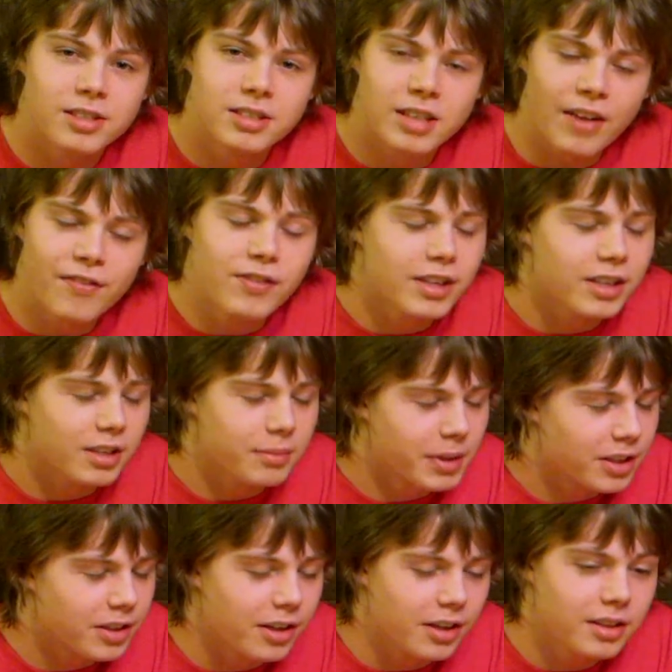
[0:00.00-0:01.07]
This definitely
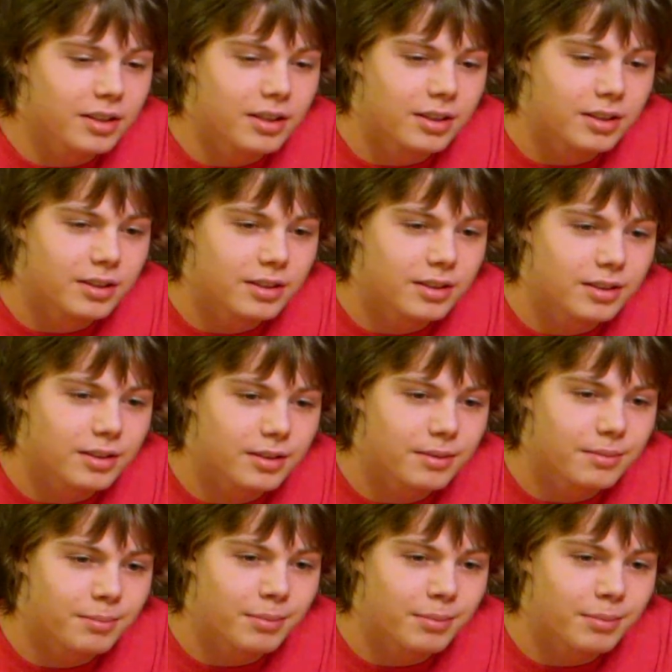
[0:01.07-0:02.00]
could be good. Unlikely.